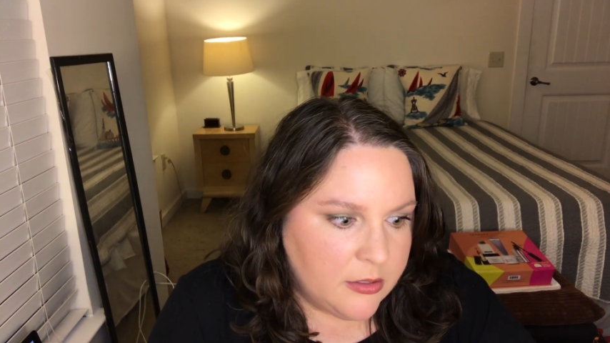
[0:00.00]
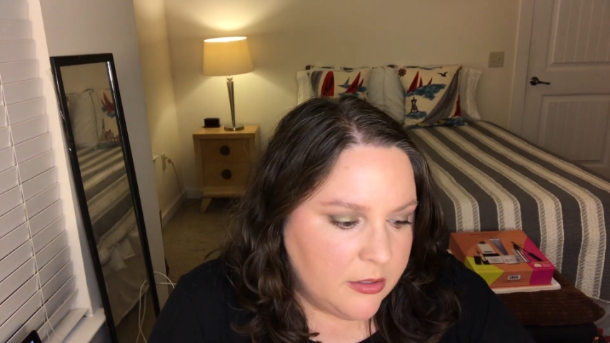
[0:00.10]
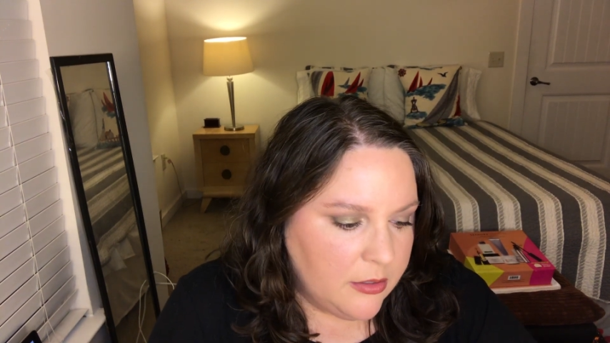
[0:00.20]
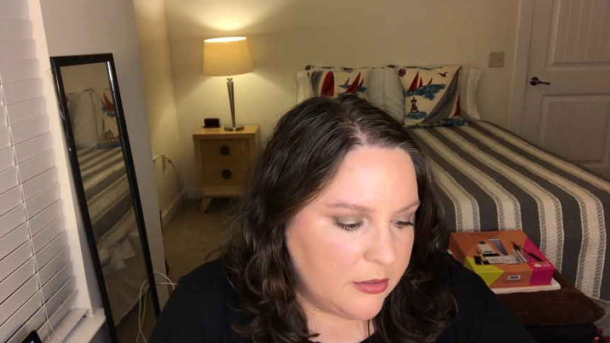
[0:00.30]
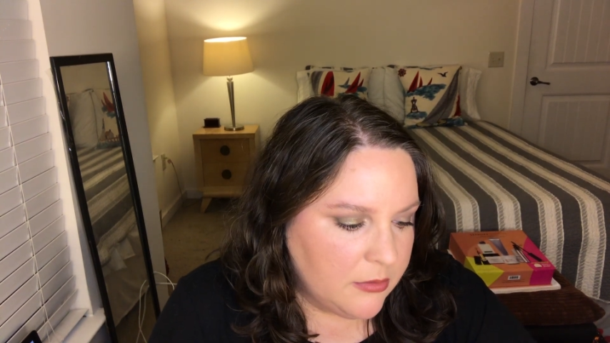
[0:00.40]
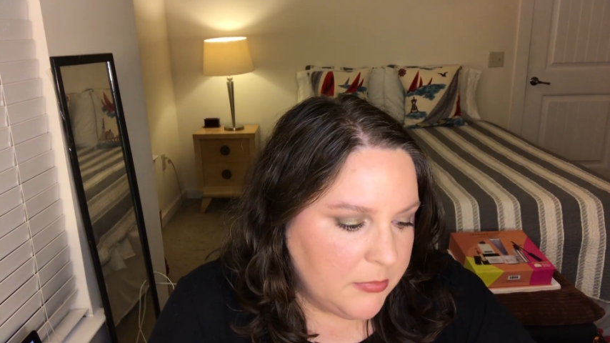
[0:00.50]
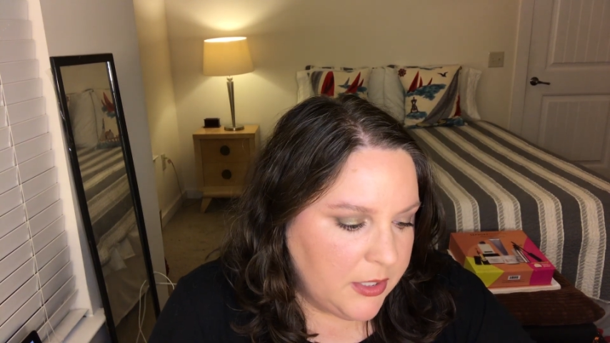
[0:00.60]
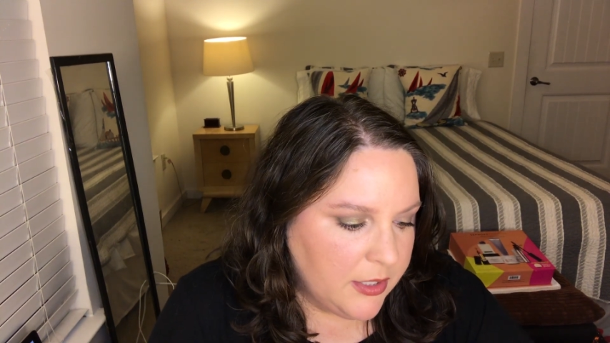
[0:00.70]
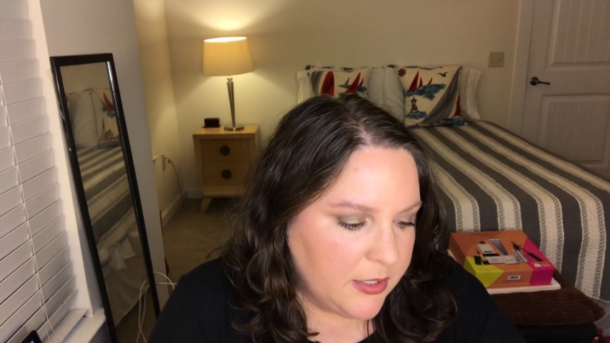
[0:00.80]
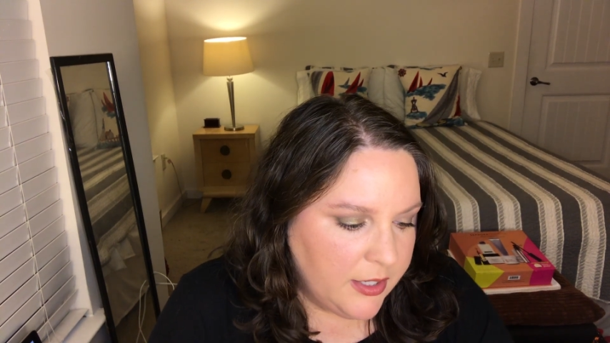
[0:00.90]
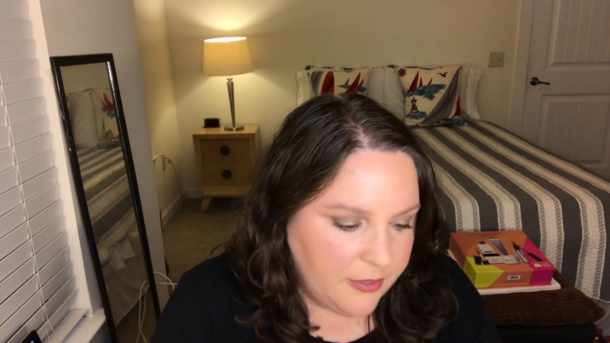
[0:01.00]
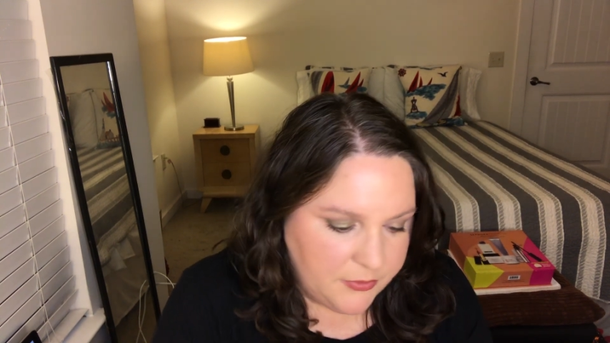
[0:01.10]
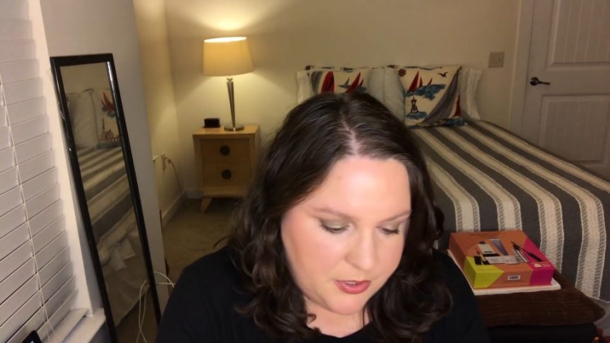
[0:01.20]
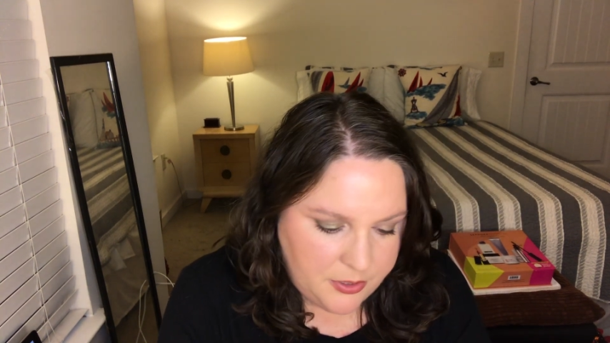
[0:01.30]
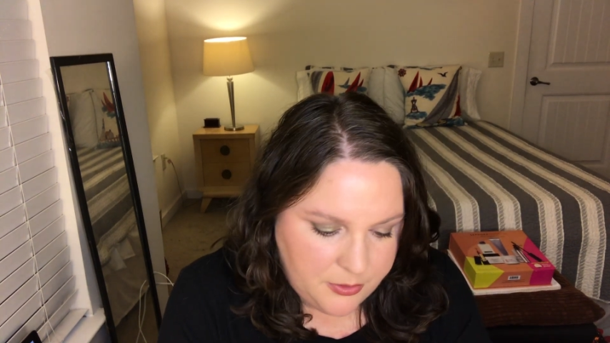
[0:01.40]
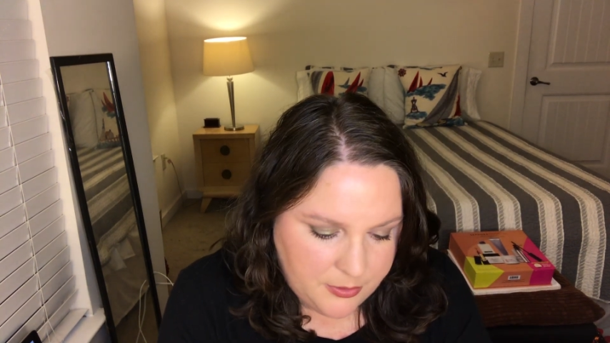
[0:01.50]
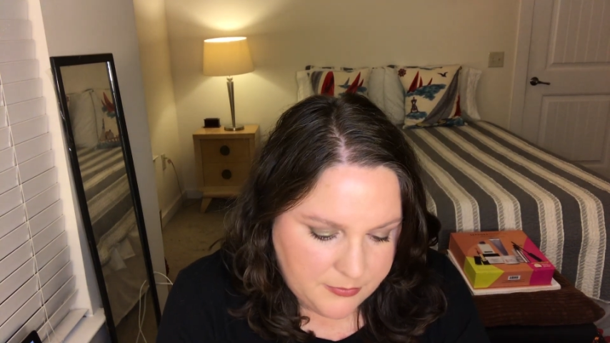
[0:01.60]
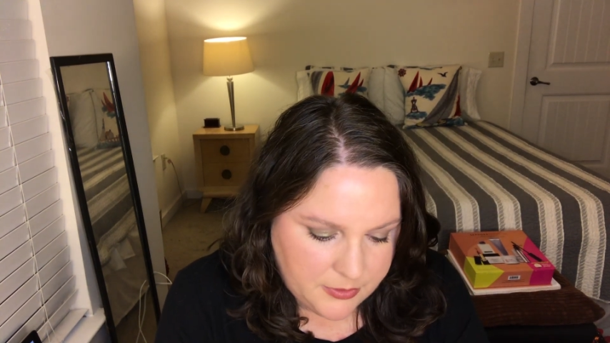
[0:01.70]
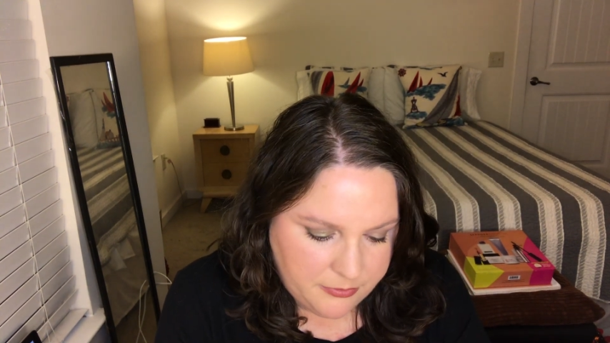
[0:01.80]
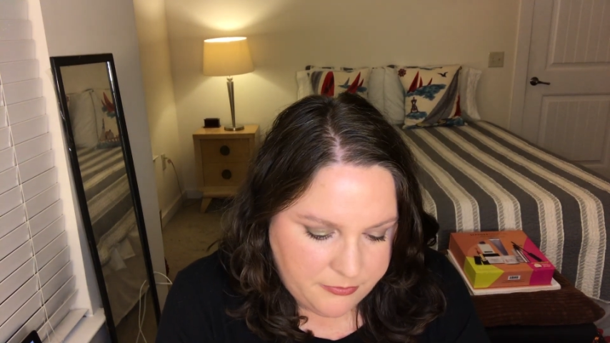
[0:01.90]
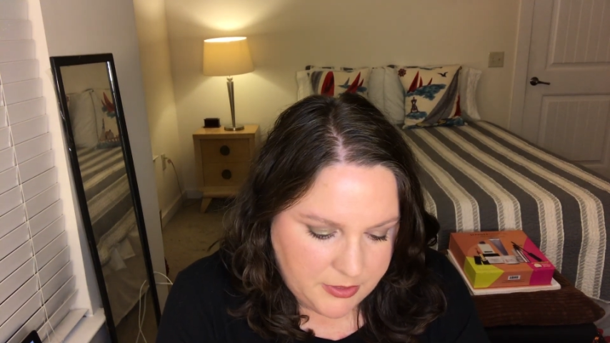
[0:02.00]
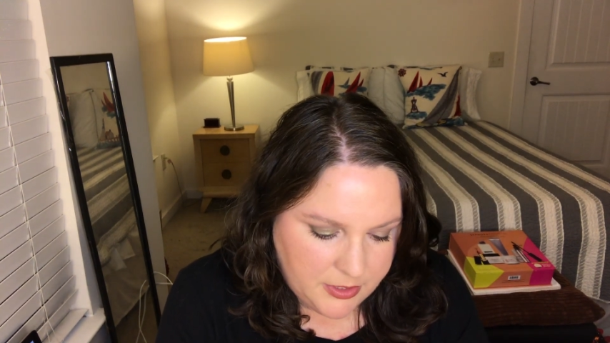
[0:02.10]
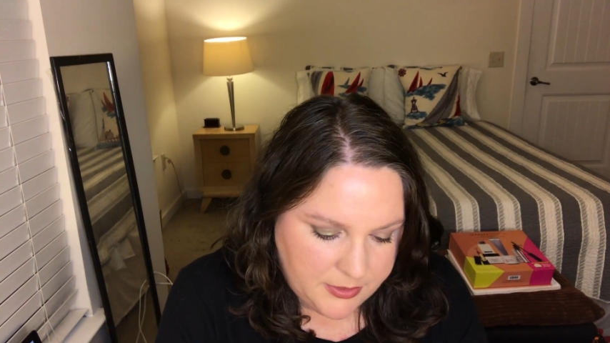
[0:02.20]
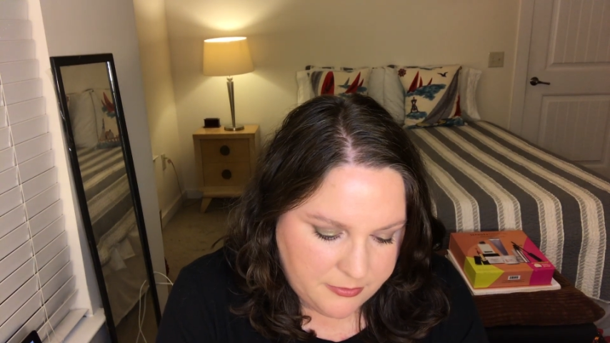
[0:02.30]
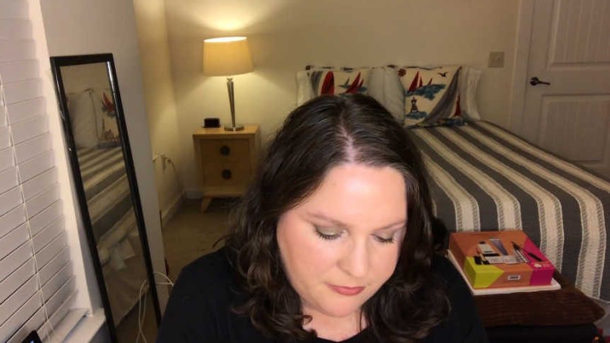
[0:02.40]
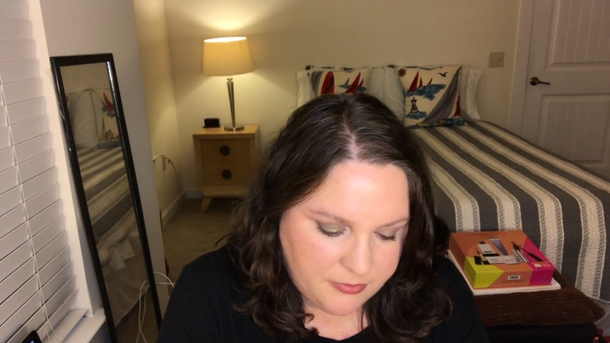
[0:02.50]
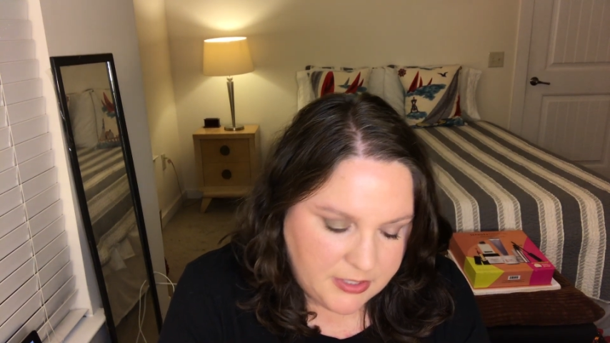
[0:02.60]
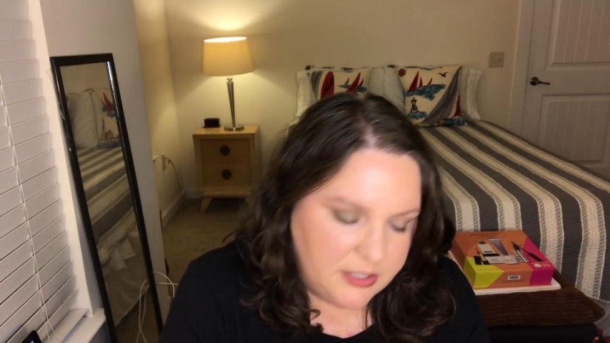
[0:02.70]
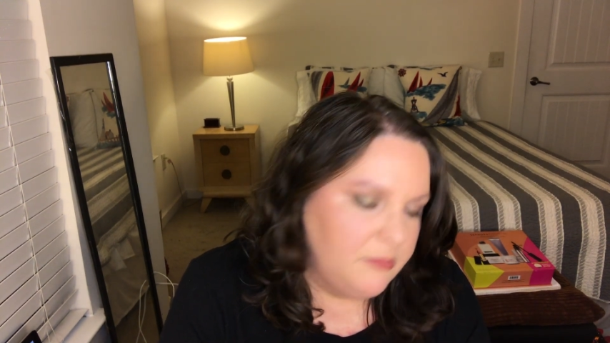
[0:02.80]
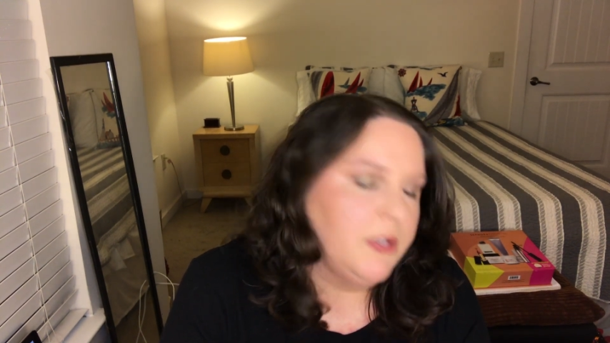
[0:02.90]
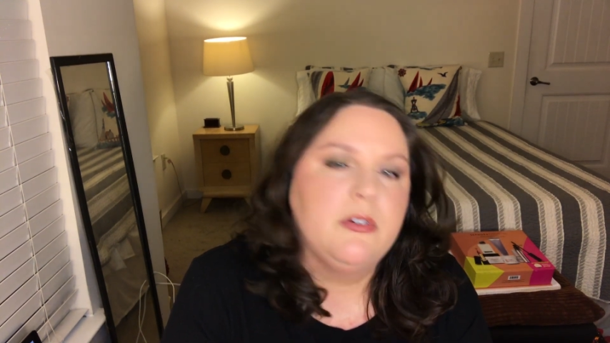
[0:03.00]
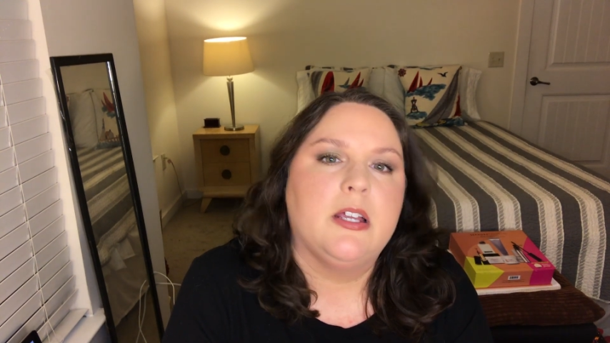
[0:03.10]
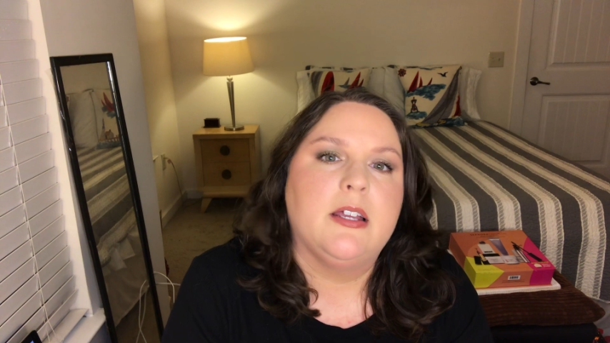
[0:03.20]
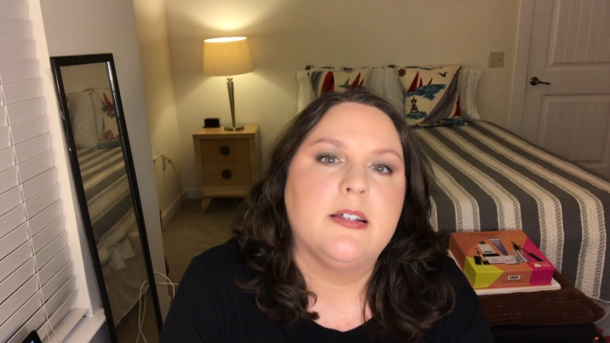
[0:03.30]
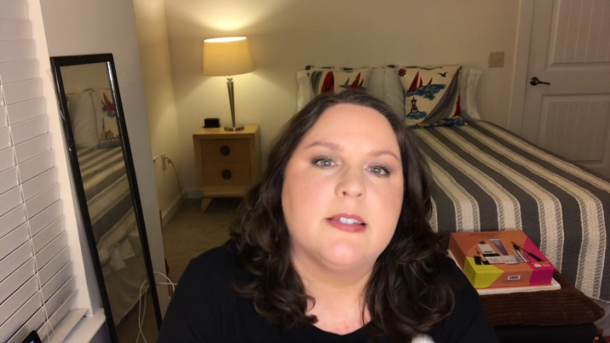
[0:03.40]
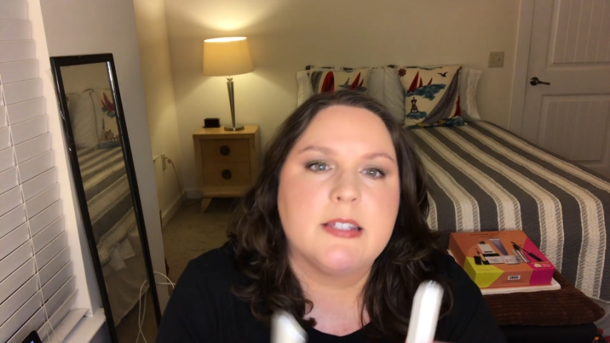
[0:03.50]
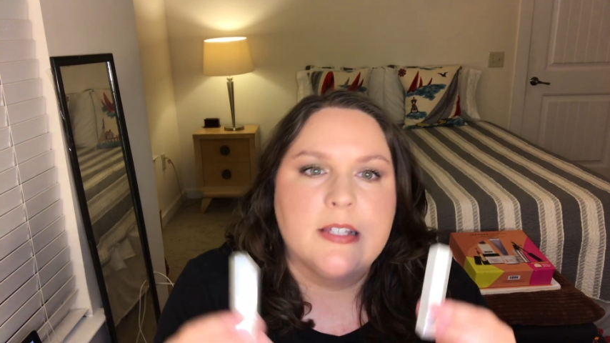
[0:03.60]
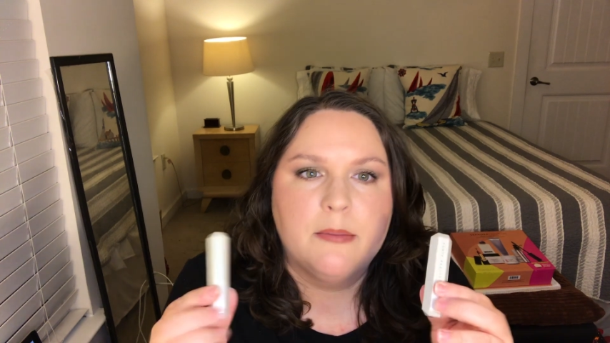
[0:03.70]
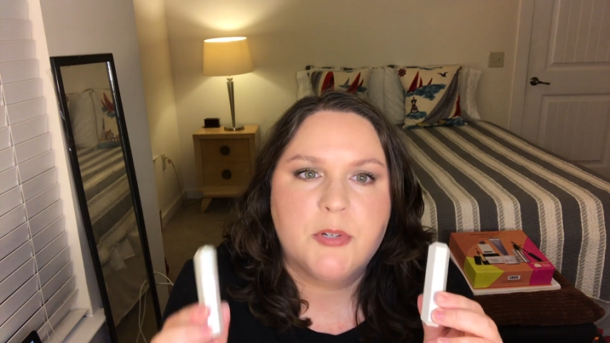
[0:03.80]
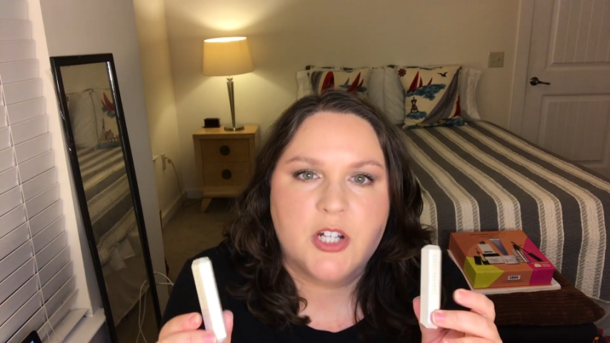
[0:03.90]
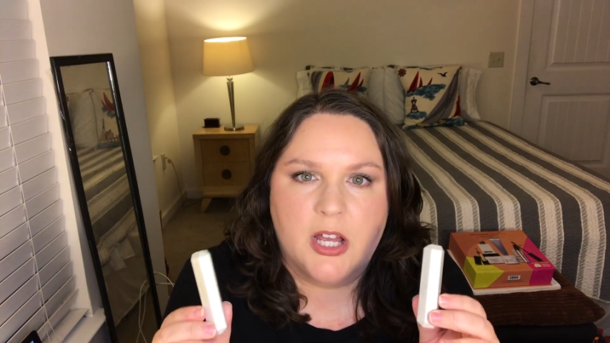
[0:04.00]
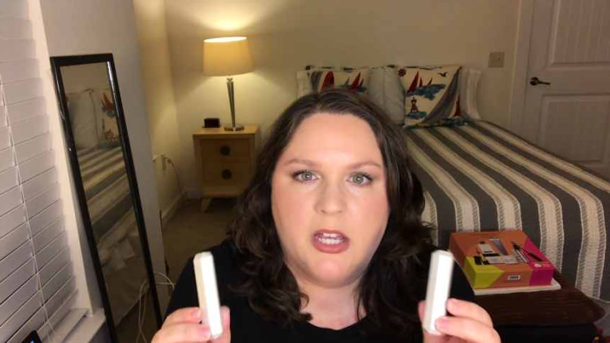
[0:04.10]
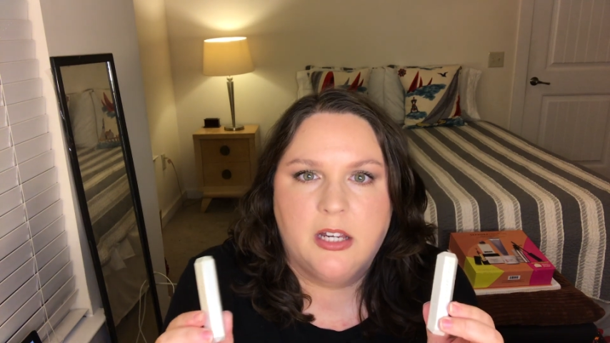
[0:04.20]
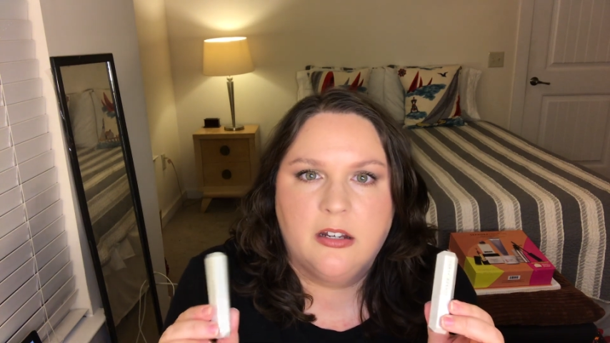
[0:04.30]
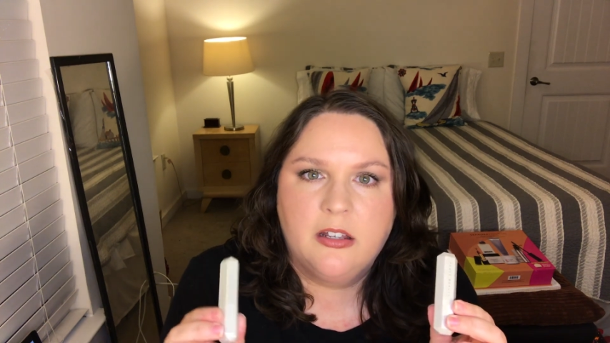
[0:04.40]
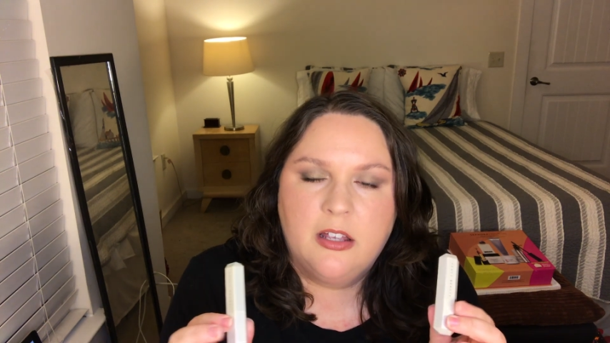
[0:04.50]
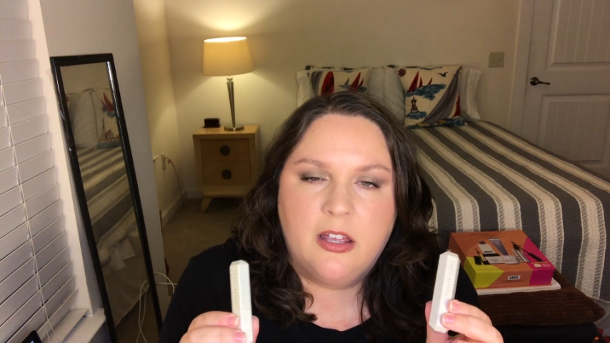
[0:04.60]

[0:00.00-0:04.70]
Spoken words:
Oh man, I have 2 of the Fenty Beauty Slip Shine